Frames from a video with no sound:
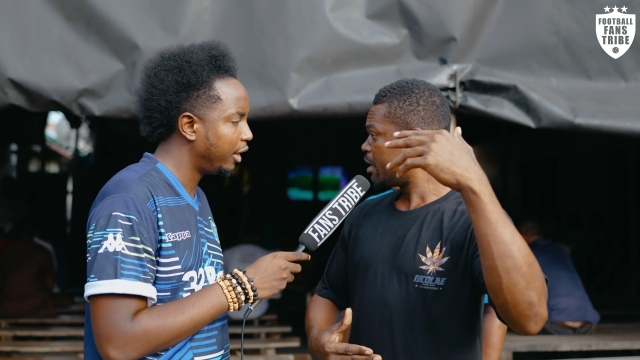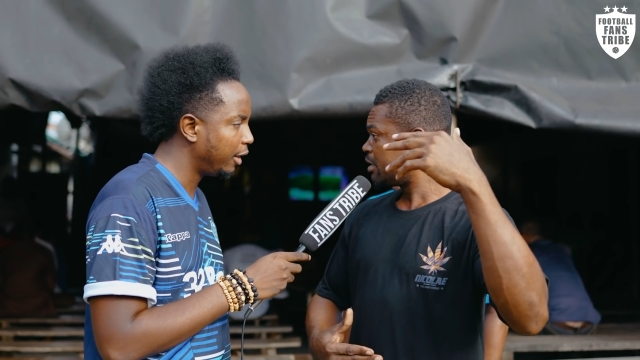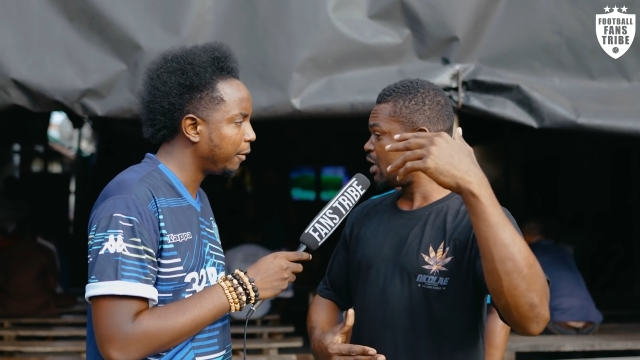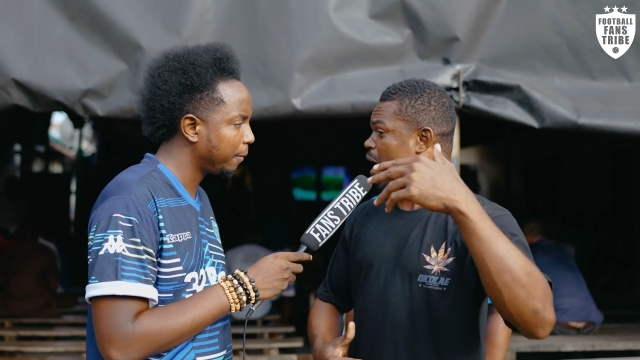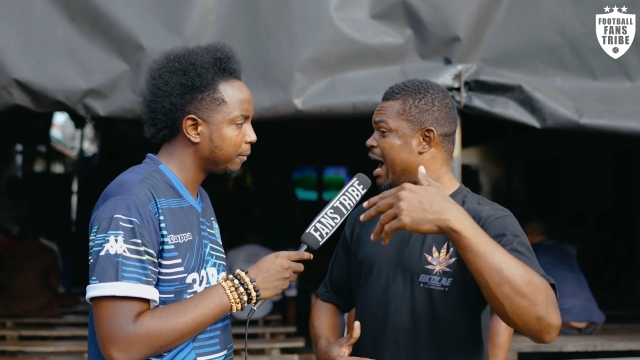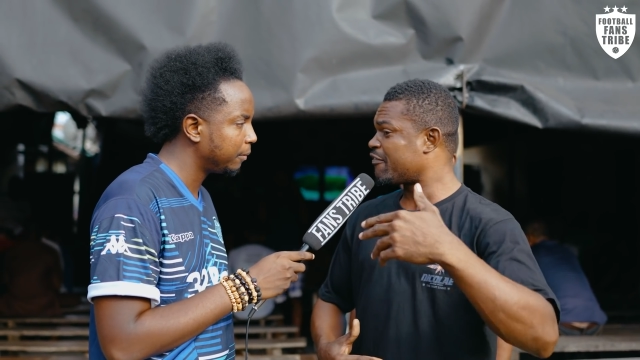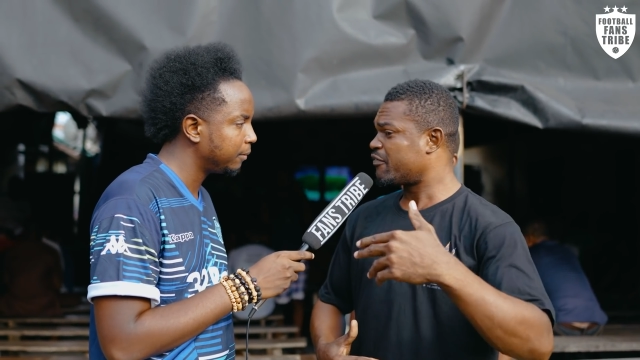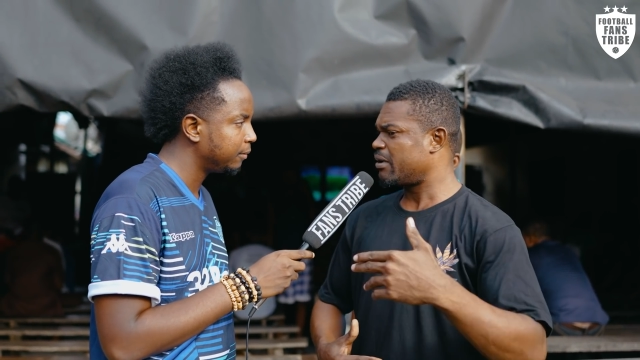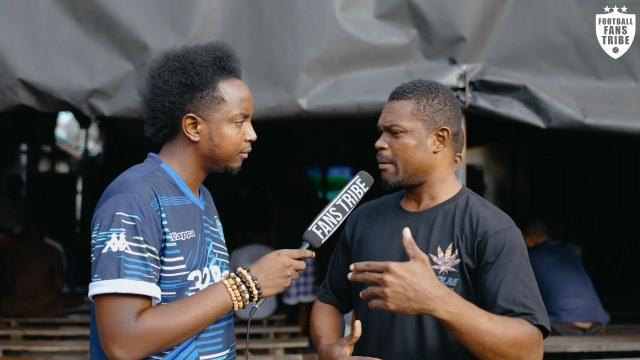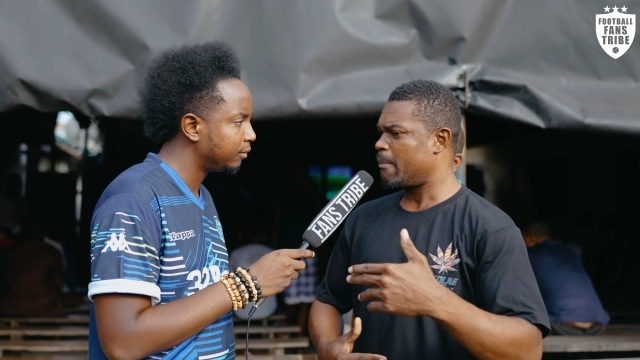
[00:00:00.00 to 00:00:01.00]
Speaker 1: They don't have
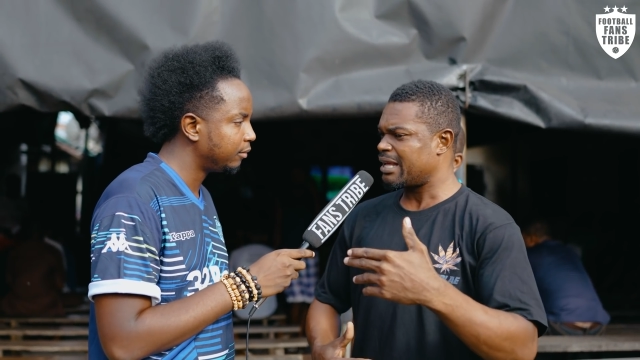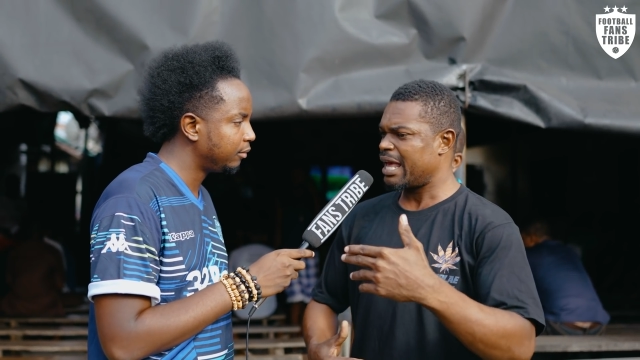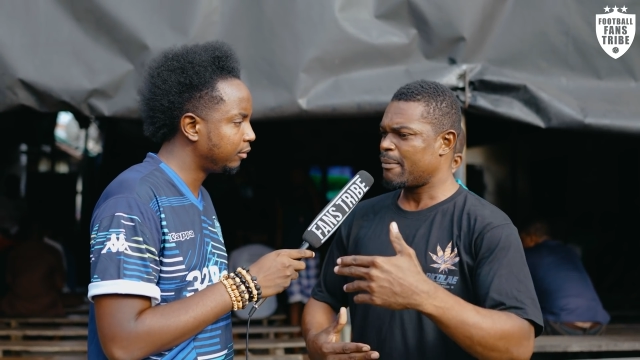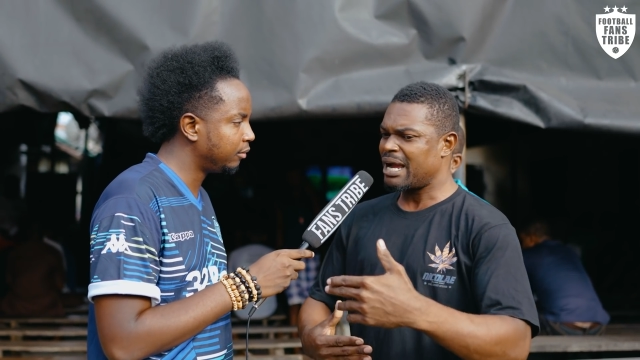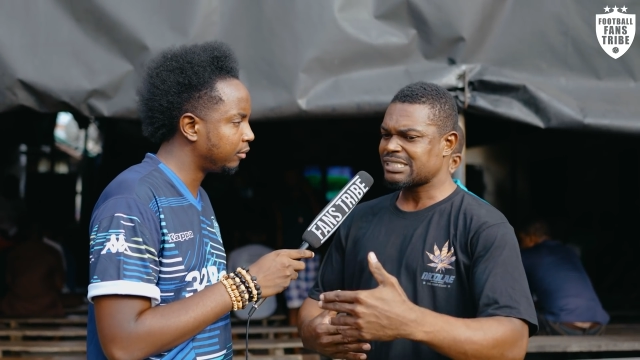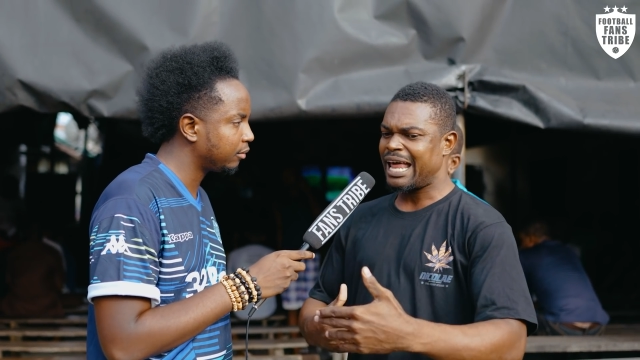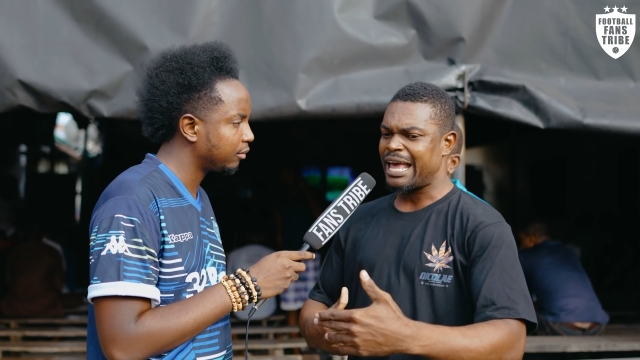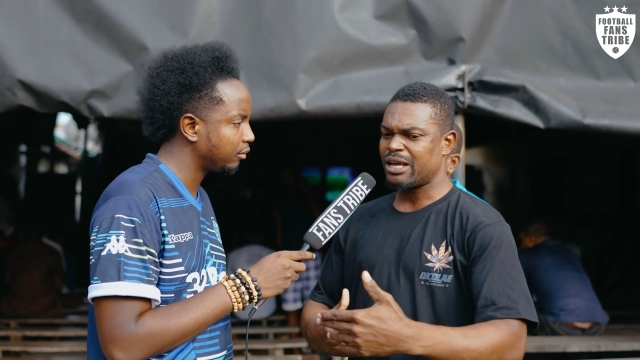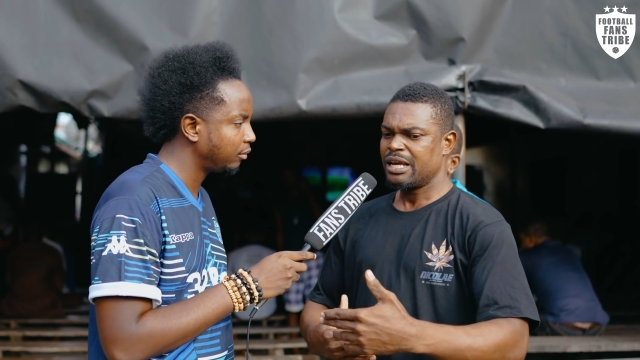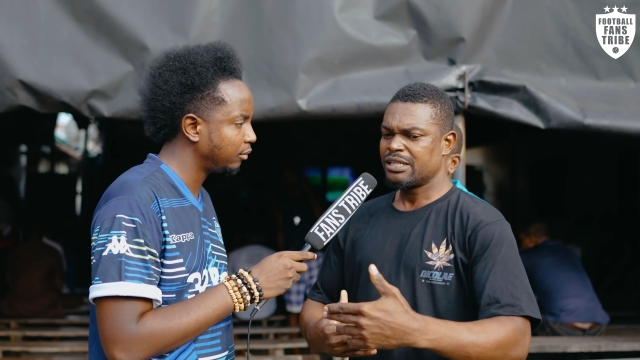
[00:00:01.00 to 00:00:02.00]
a match like
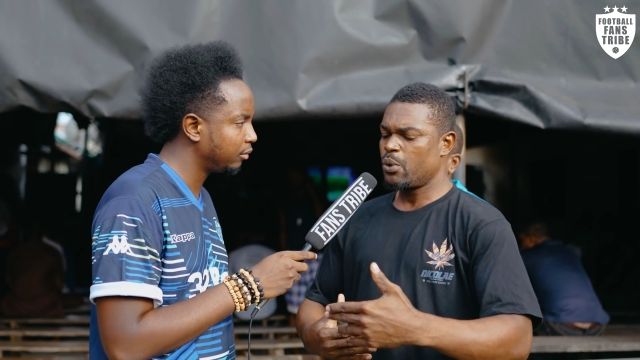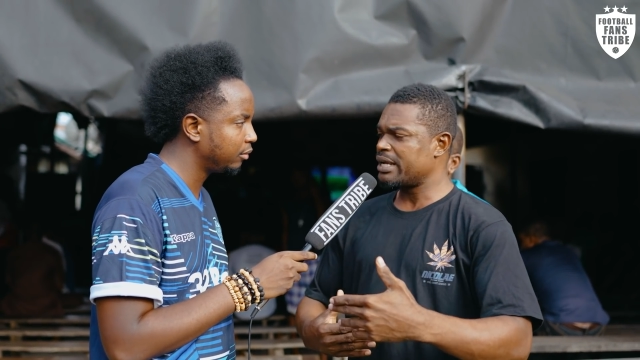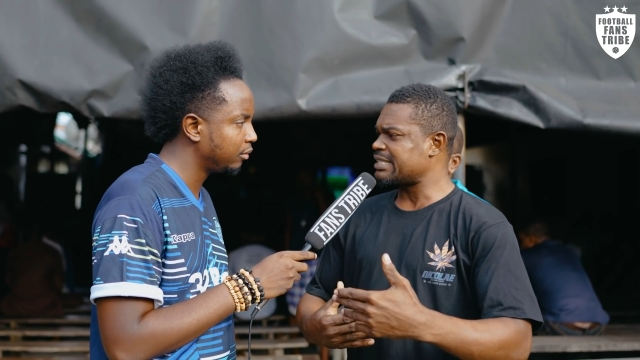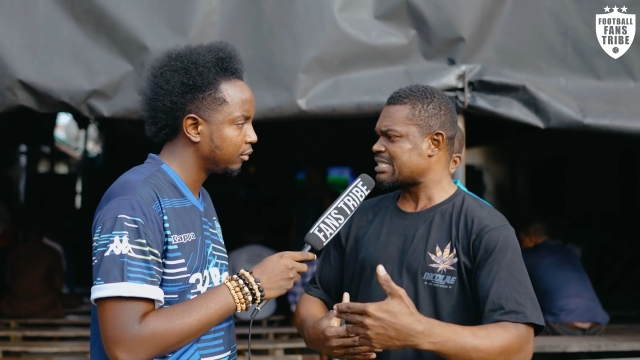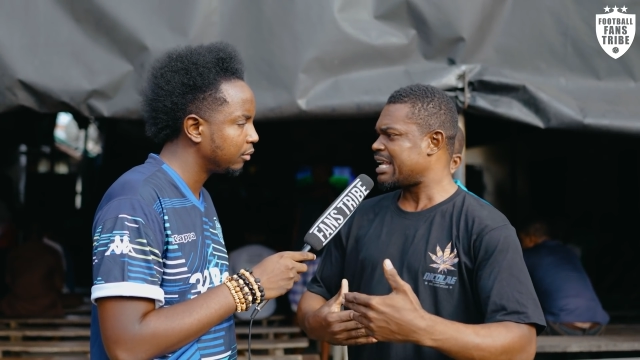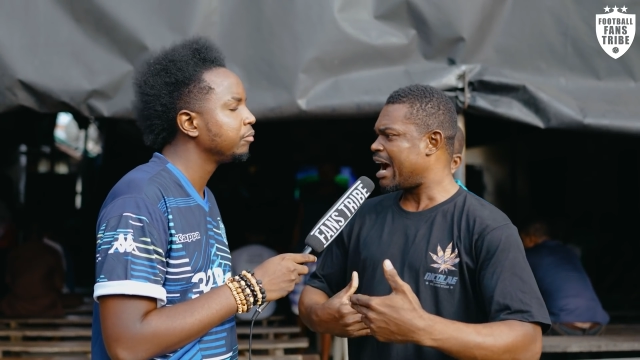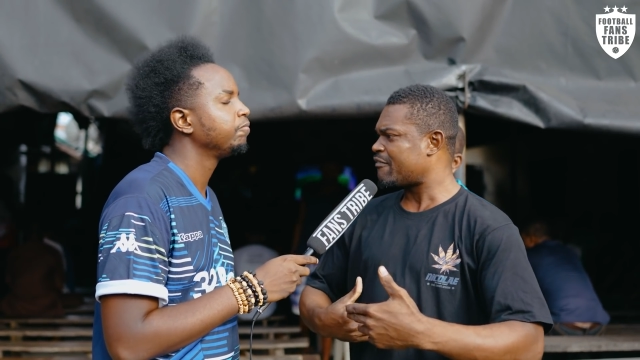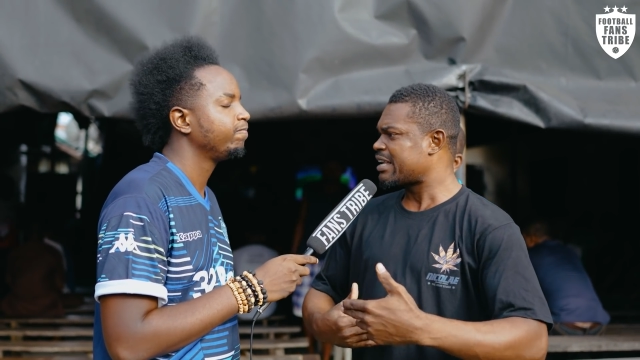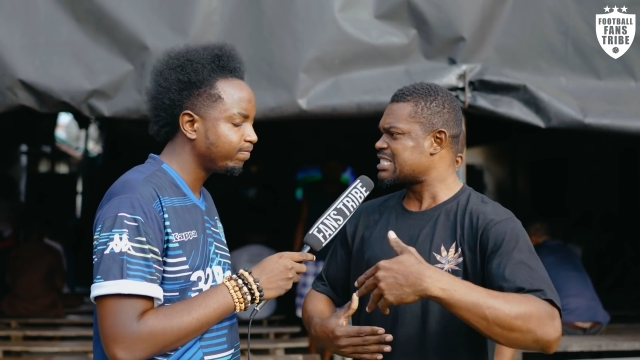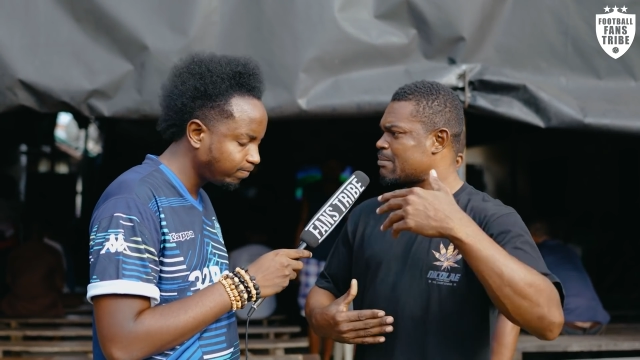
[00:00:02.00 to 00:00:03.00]
the way Chelsea have
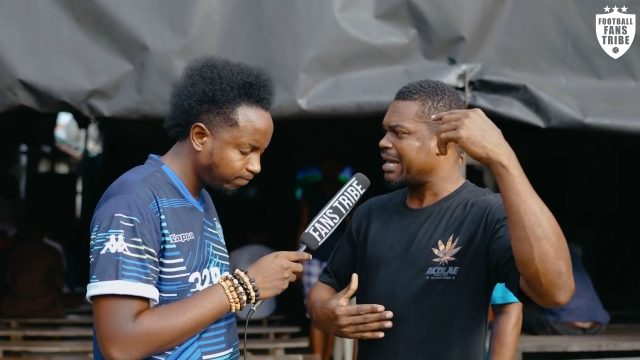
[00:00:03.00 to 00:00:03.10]
against